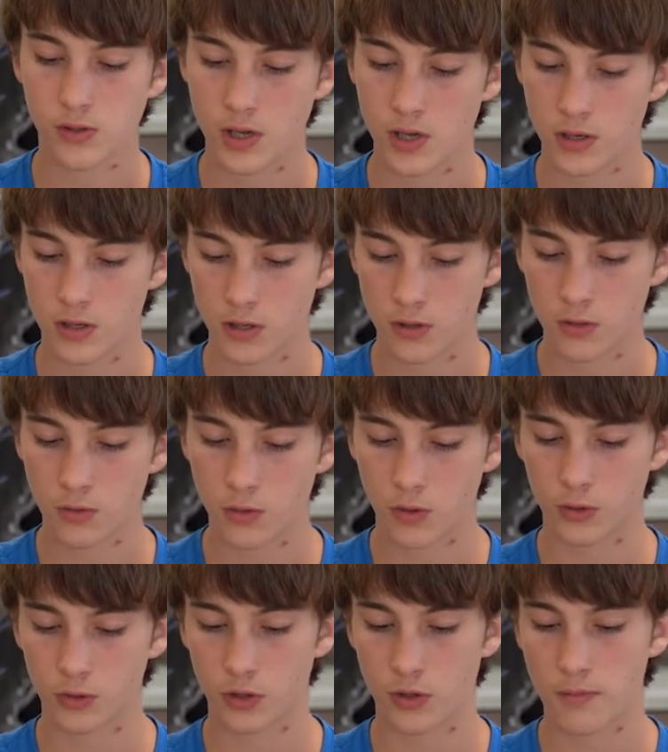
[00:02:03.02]
that you will
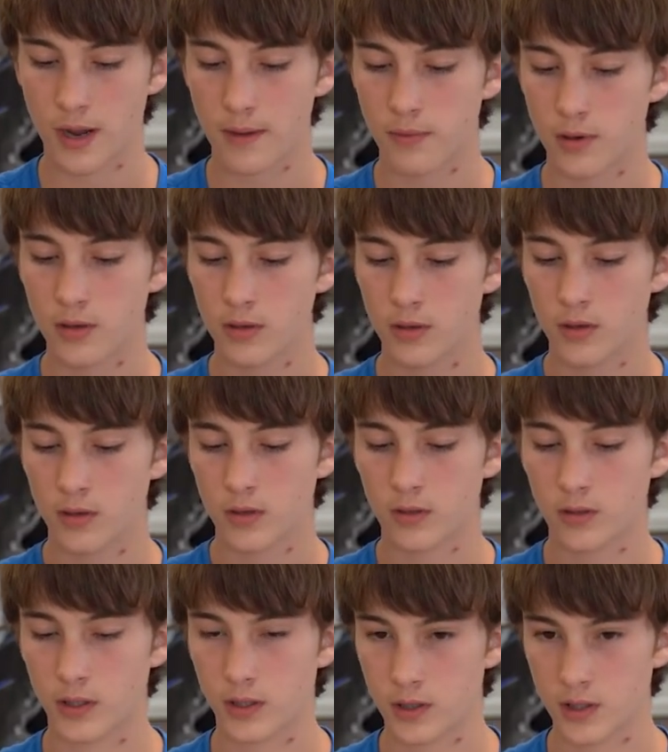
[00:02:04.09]
hold your paper
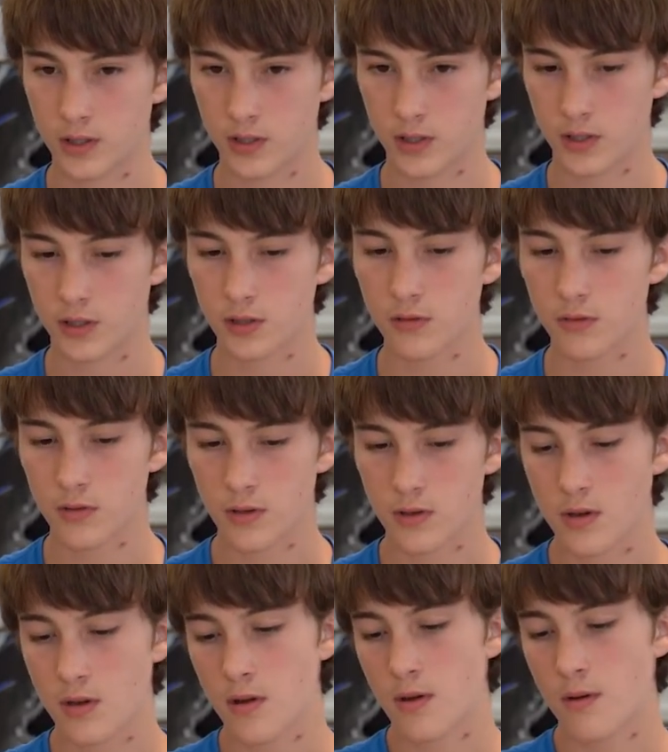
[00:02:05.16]
like this to you,
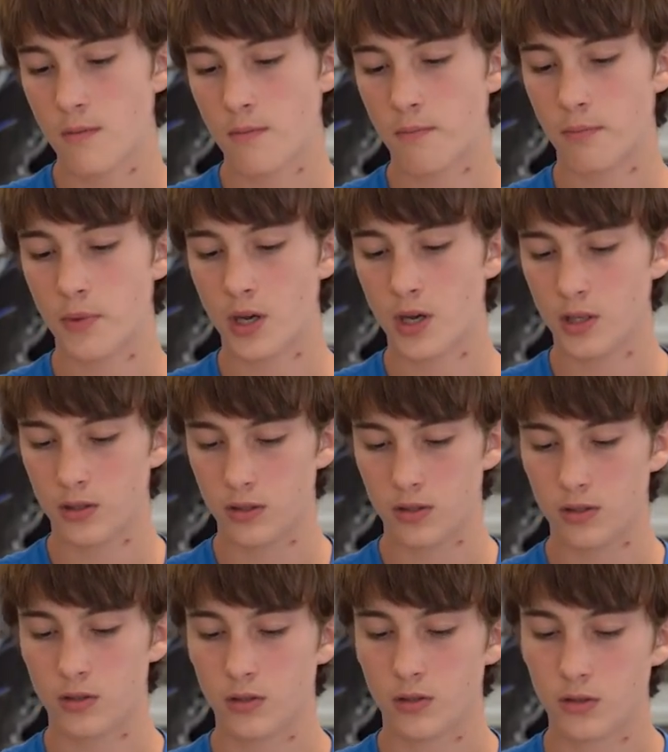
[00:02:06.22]
but
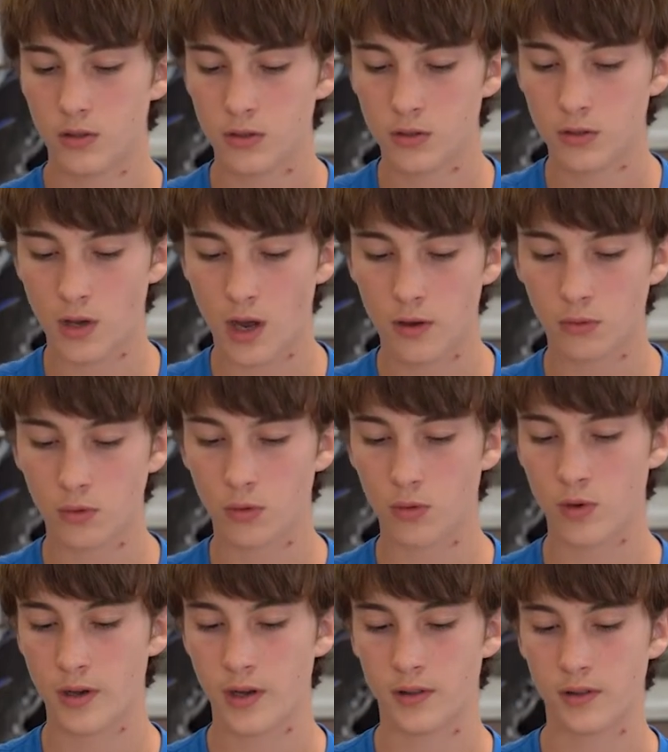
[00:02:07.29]
I will
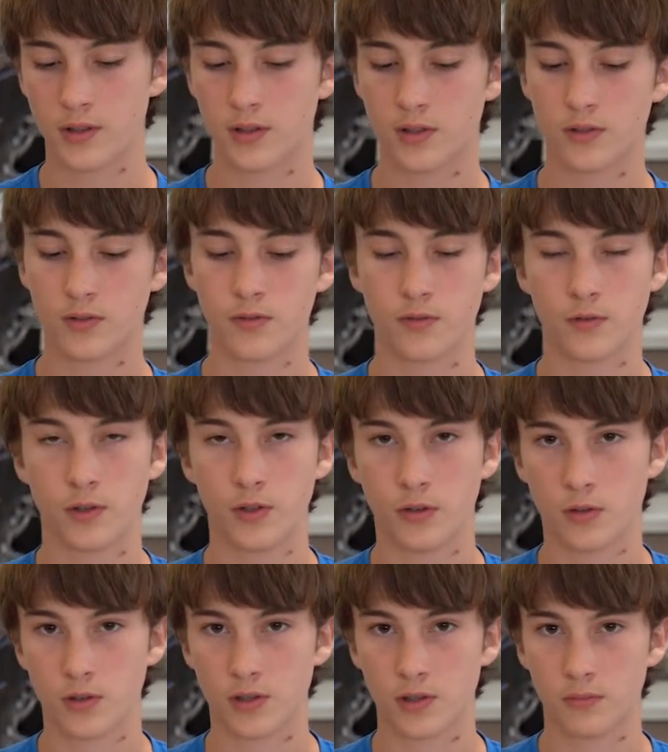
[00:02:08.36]
orient this for
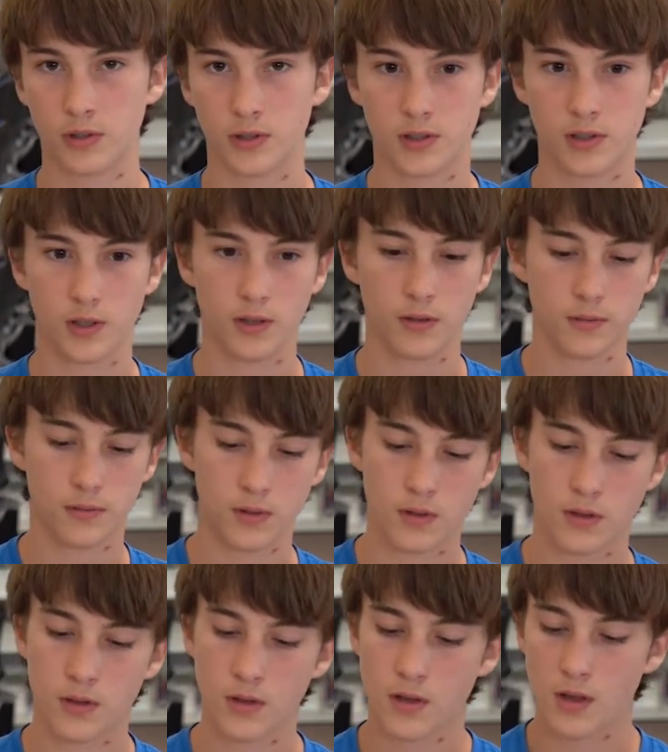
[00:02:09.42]
your simplicity.
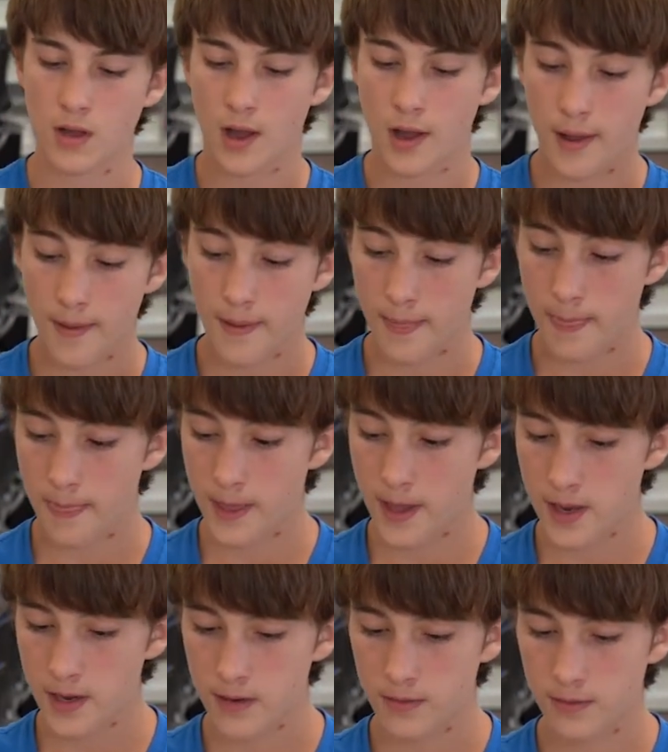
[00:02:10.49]

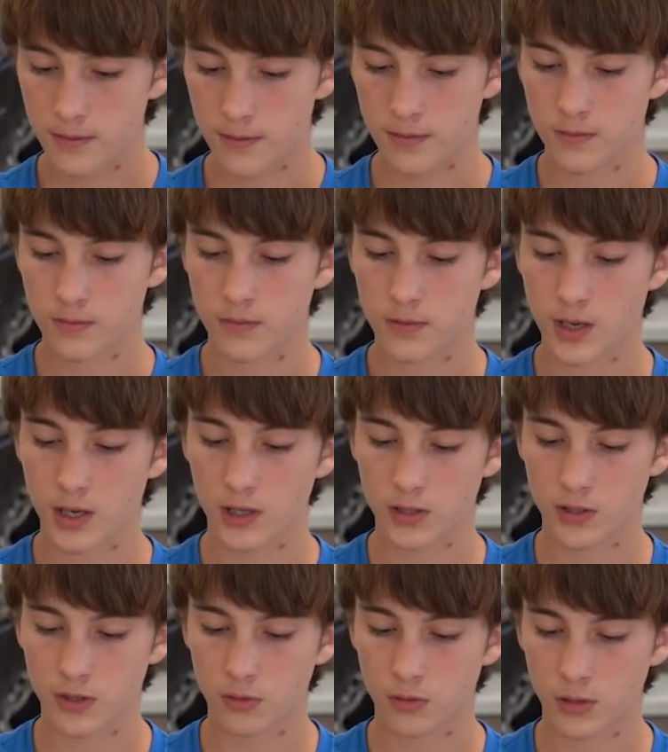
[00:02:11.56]
Then
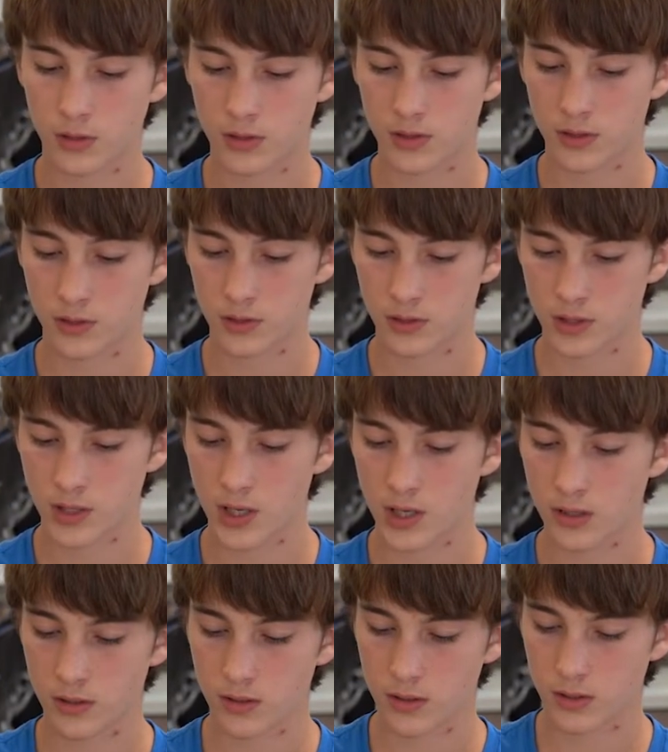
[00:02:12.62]
next you'll want to
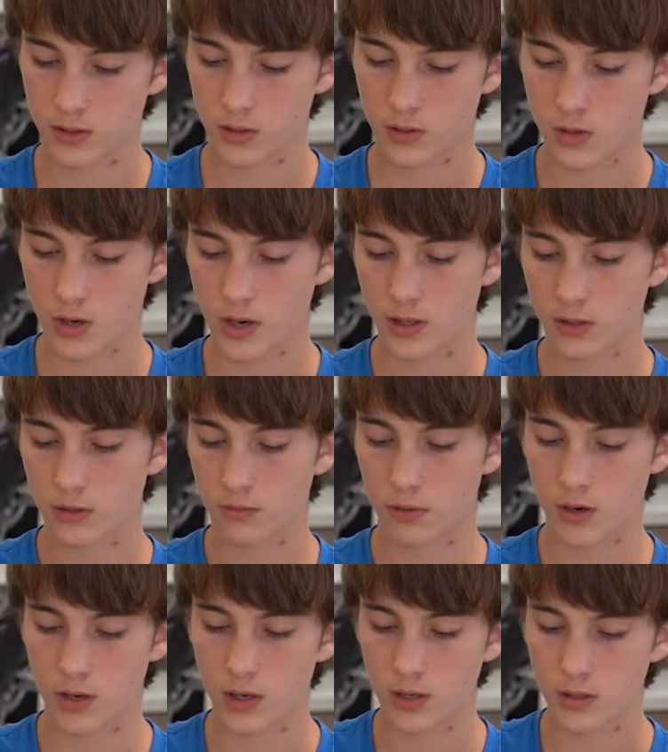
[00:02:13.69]
take this triangle
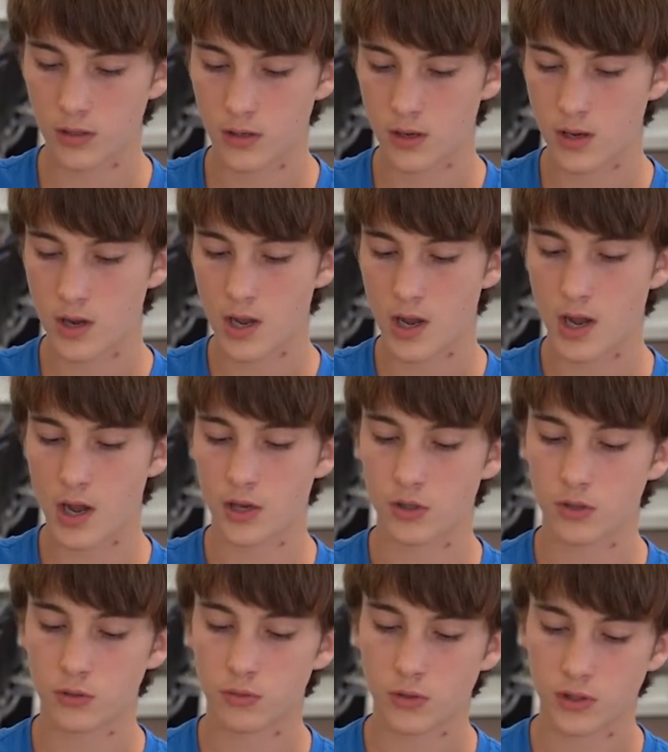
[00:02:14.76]
part and
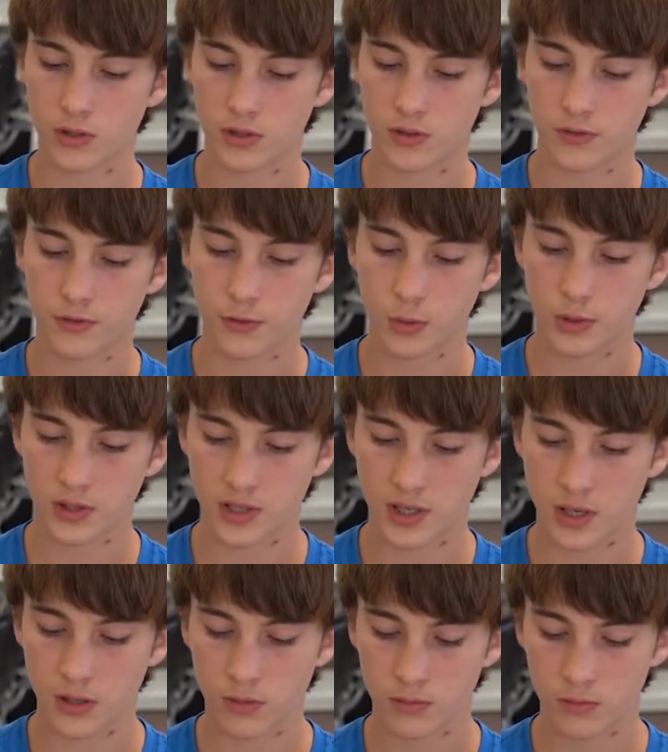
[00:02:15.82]
you'll want to fold it
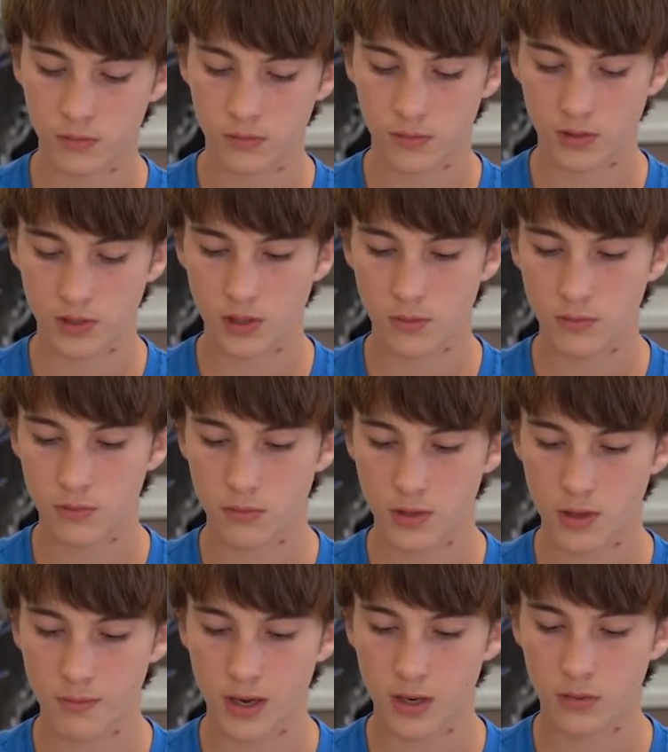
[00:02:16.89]
down some
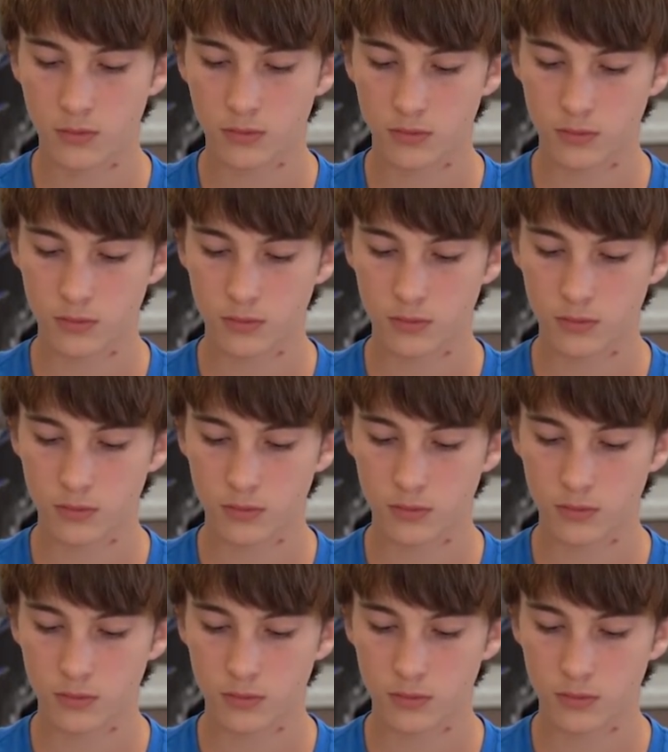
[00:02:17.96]
amount